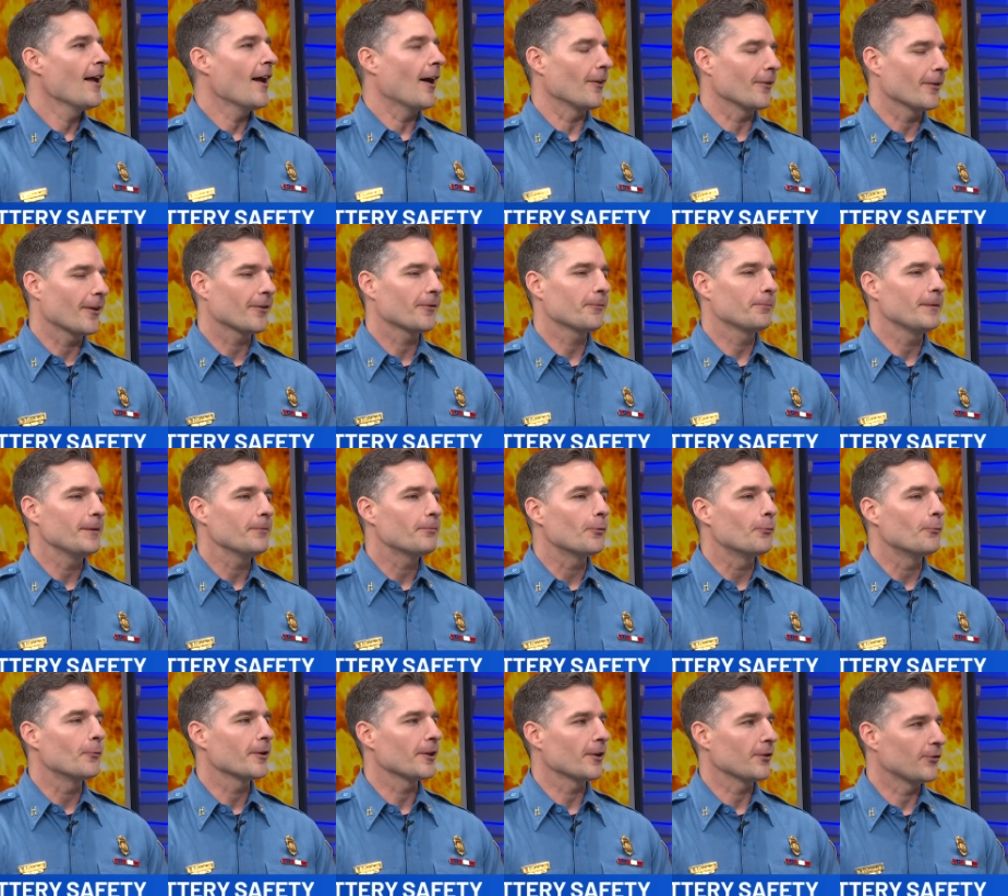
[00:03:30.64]
a lot of people
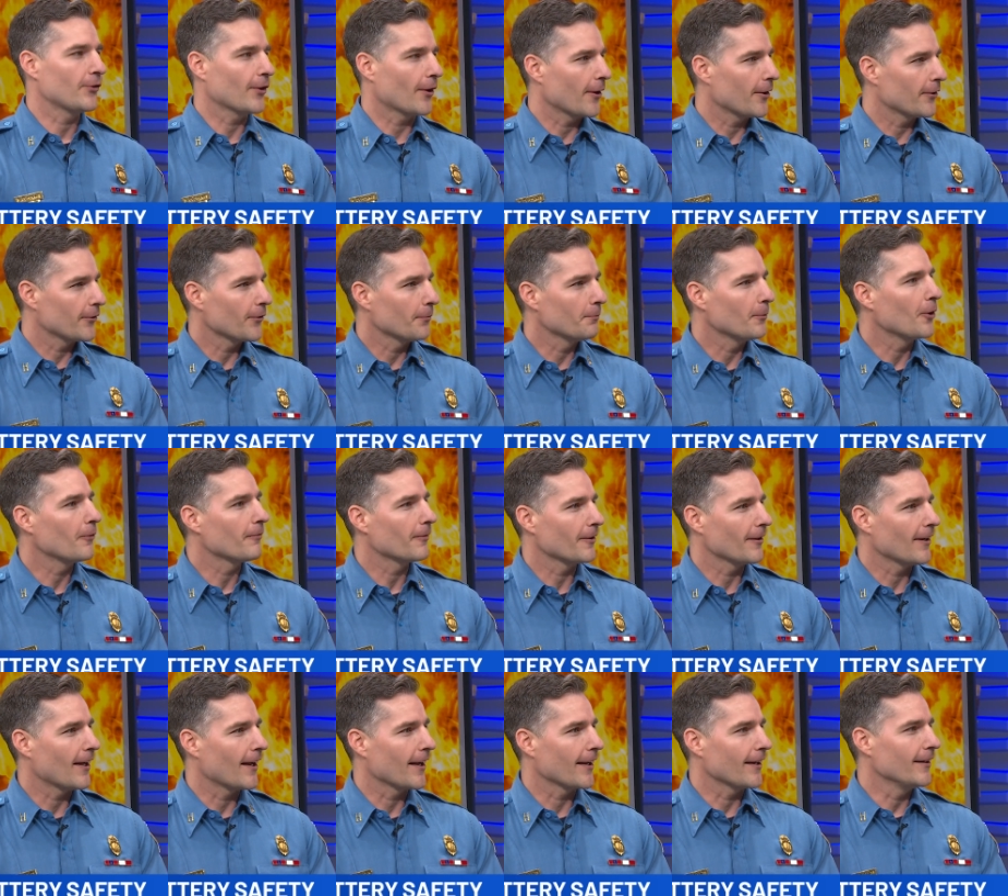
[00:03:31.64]
want to charge them
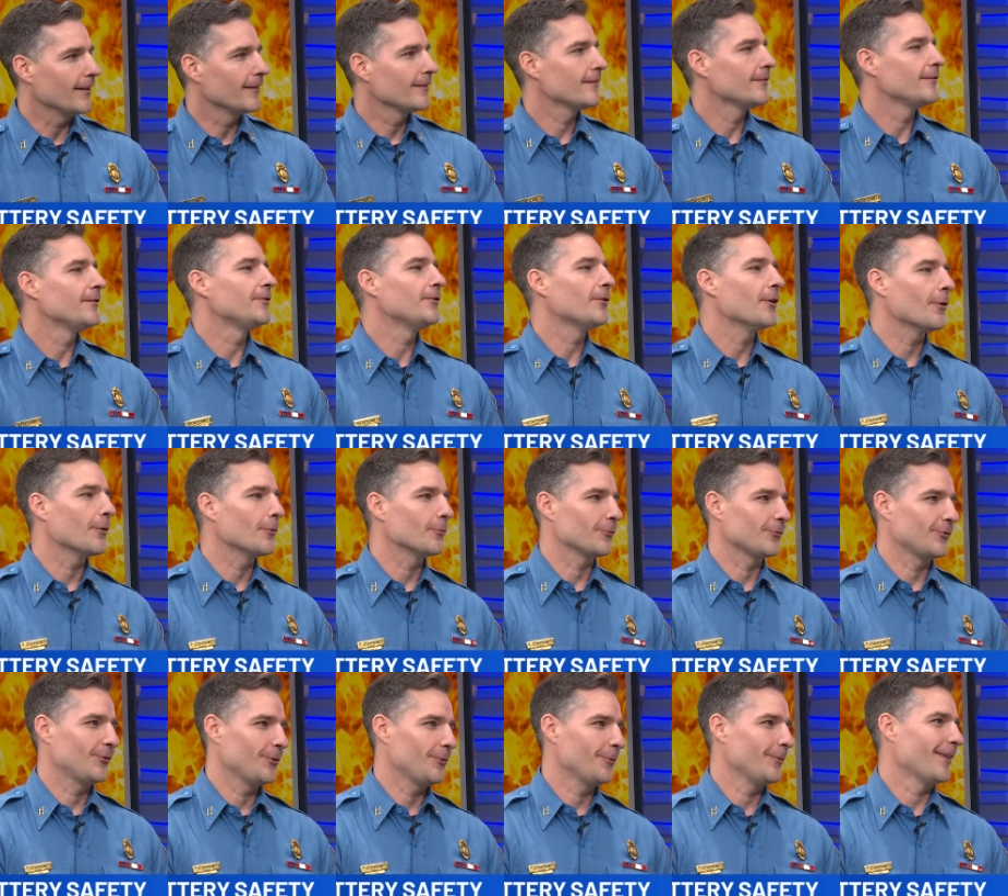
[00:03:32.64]
overnight.
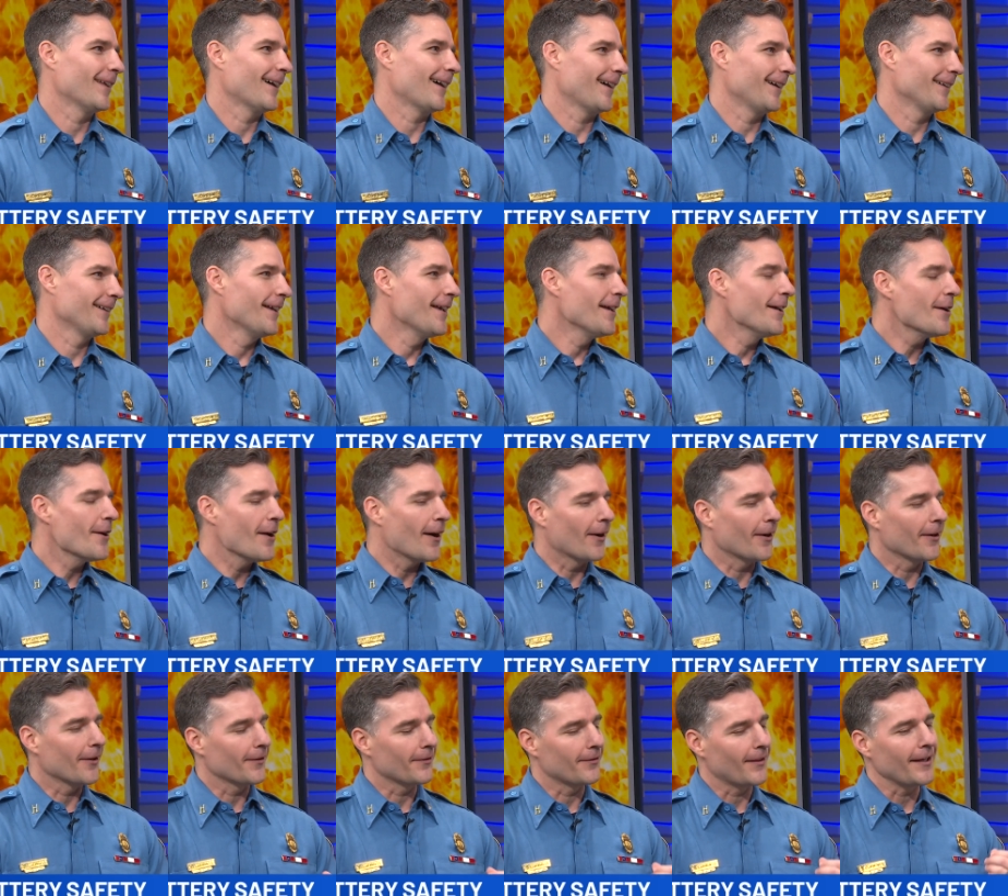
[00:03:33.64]
Don't do that.
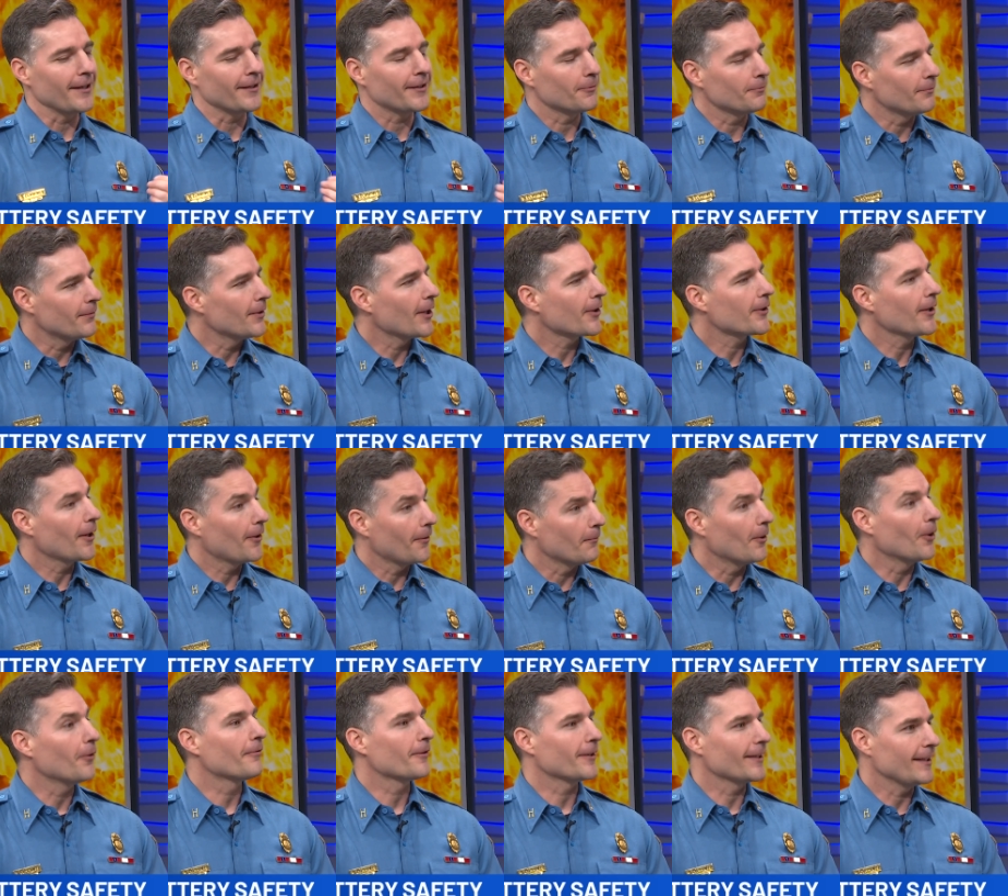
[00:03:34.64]
Uh, they can become
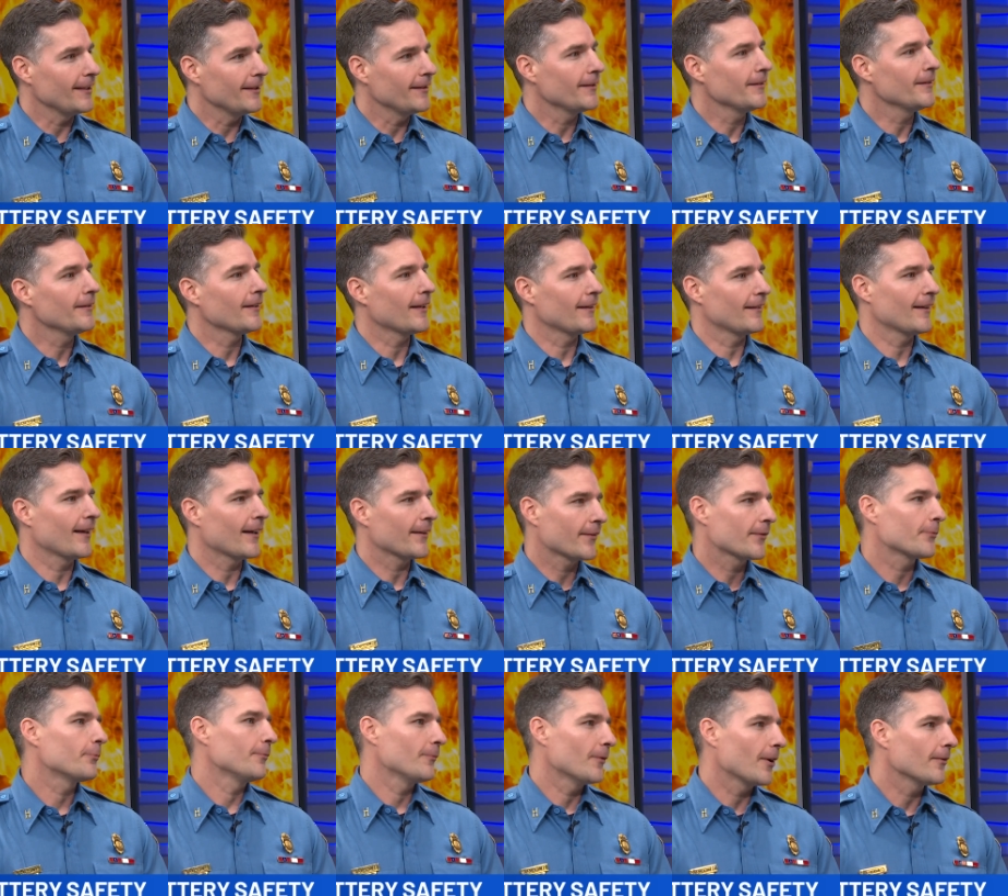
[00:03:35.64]
overheated, and that's
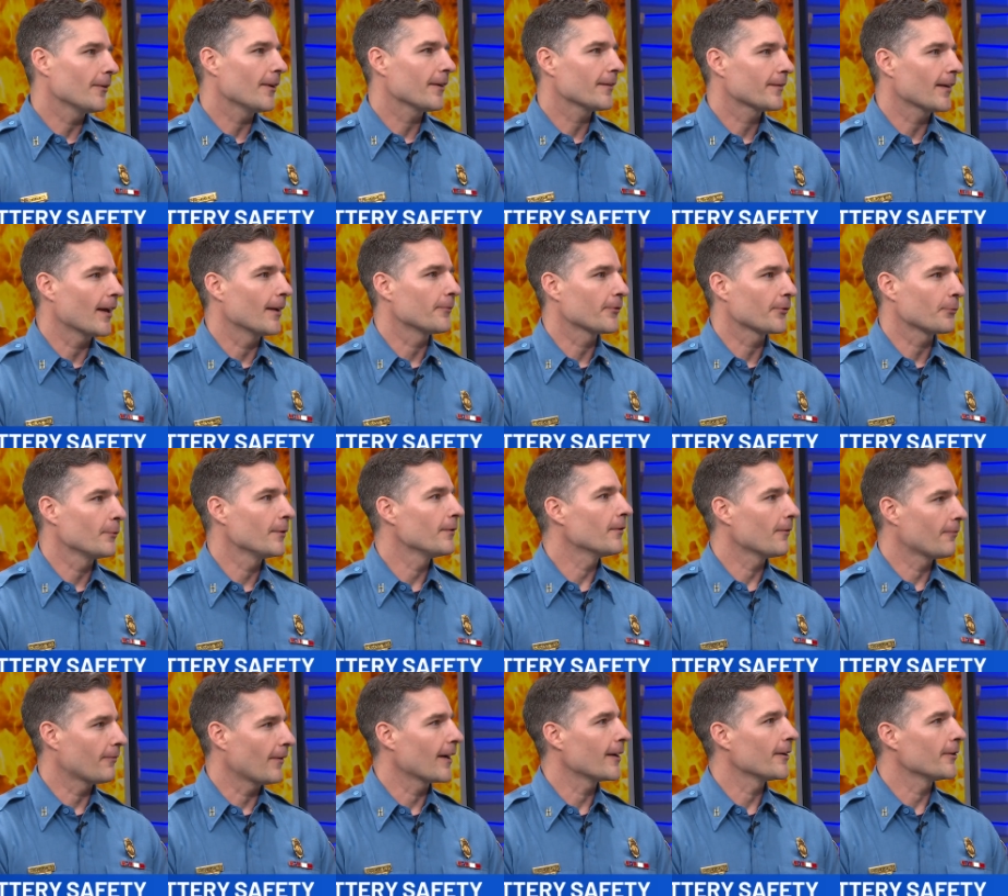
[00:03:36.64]
a lot of times when the
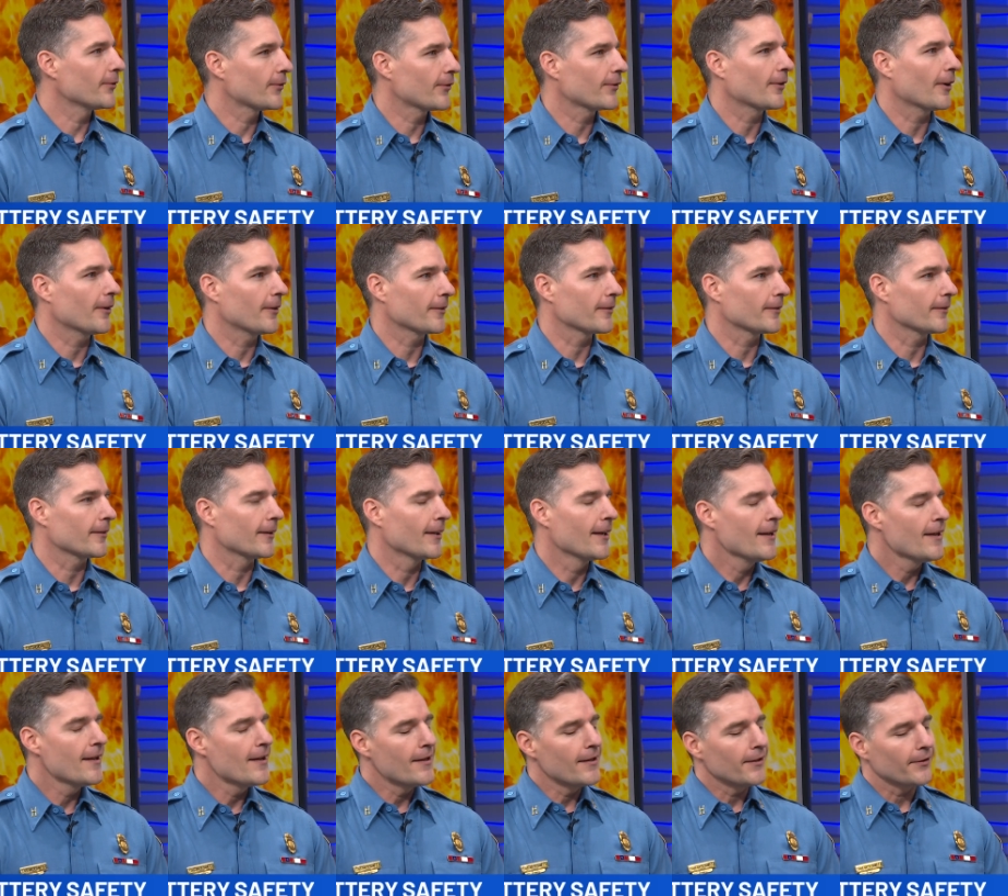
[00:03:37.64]
fire started.
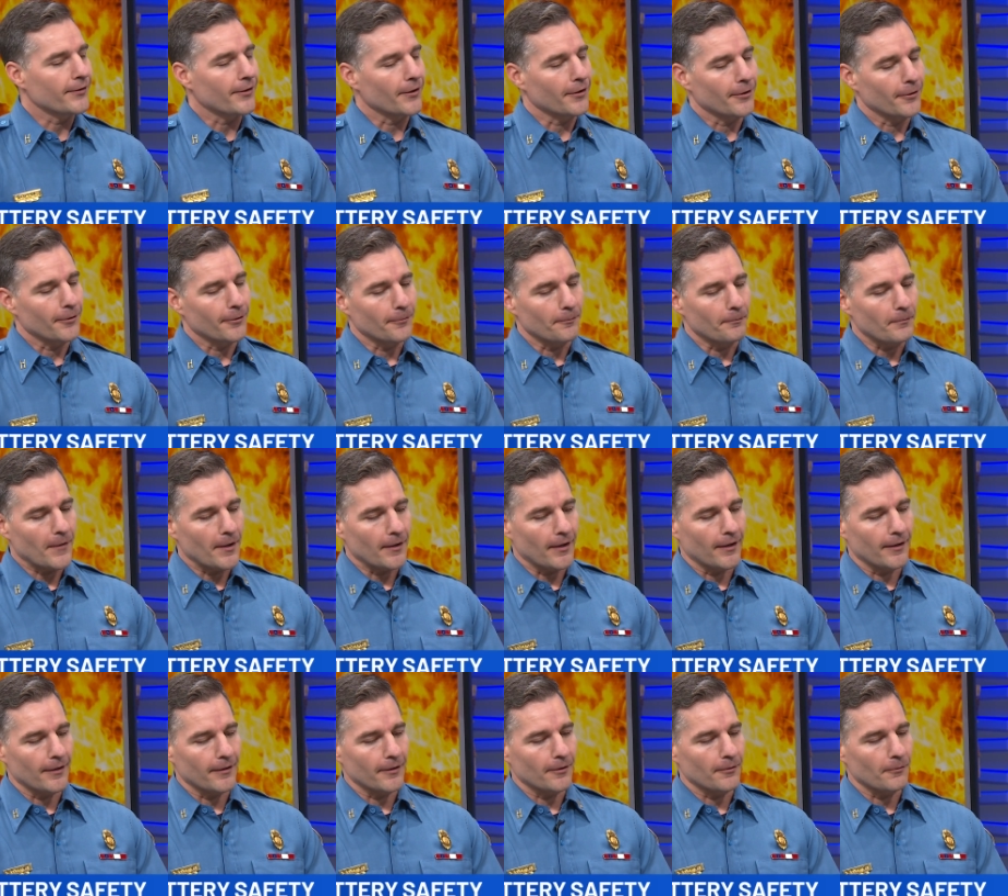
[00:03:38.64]
So
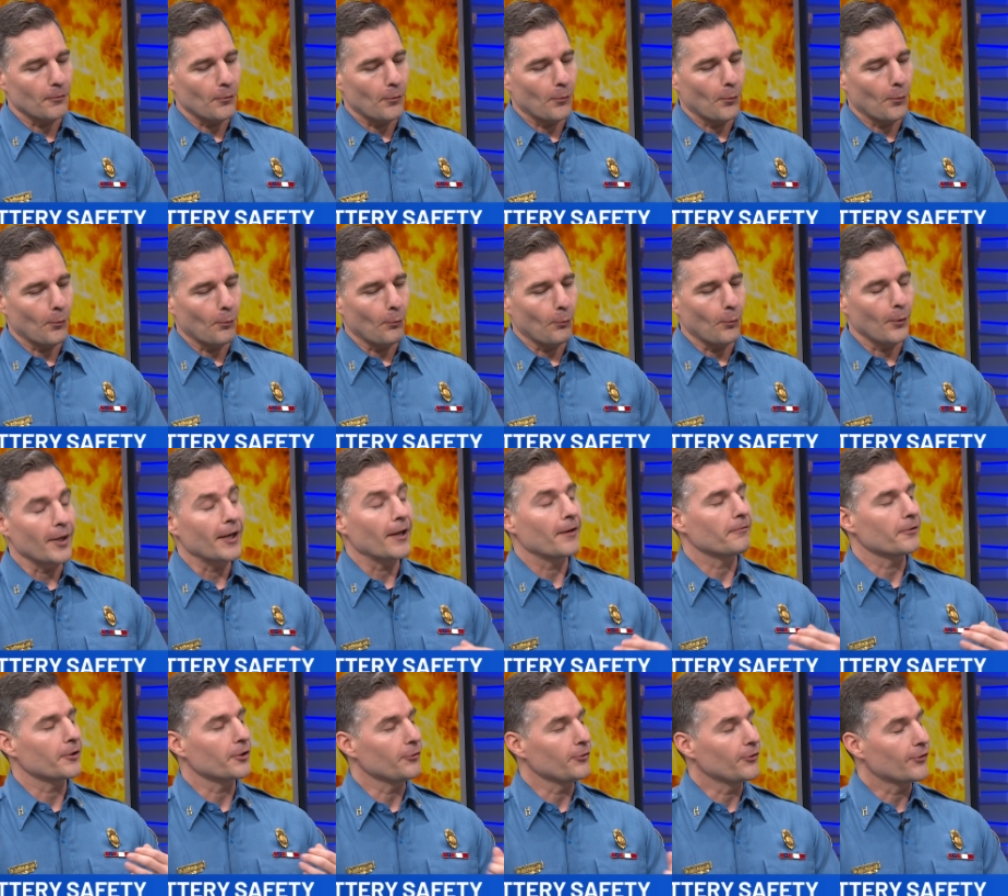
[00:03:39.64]
uh,
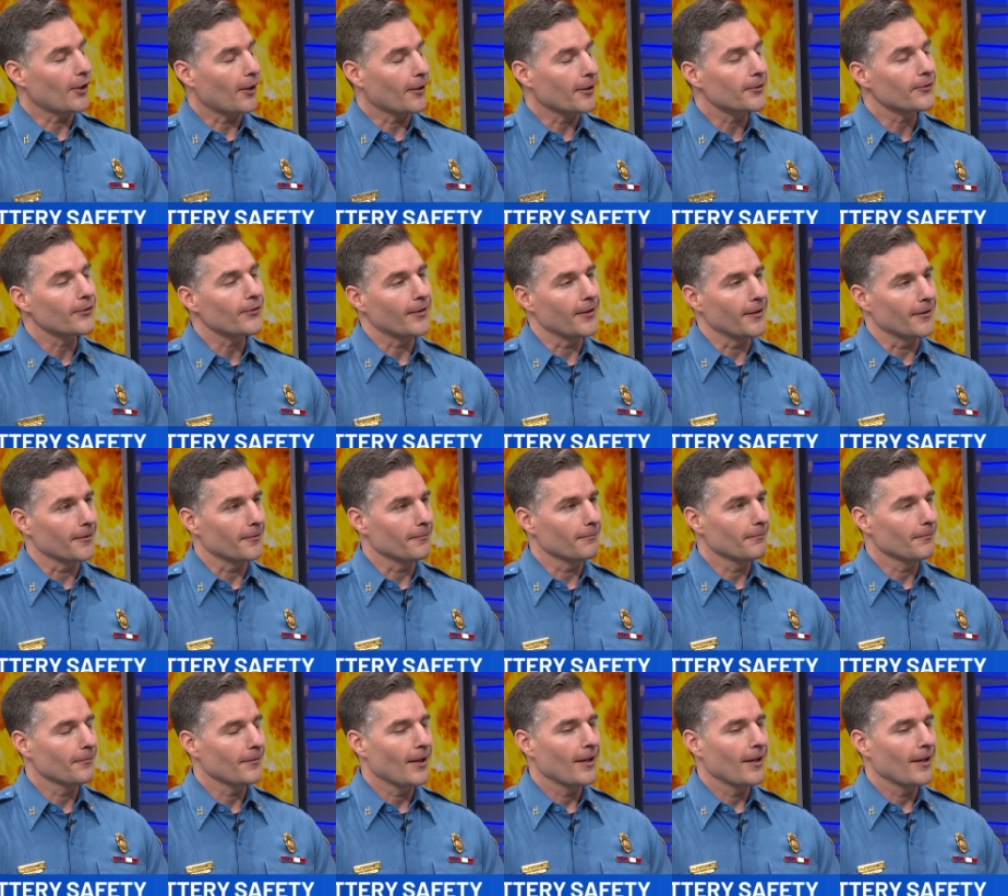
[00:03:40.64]
whenever you charge them,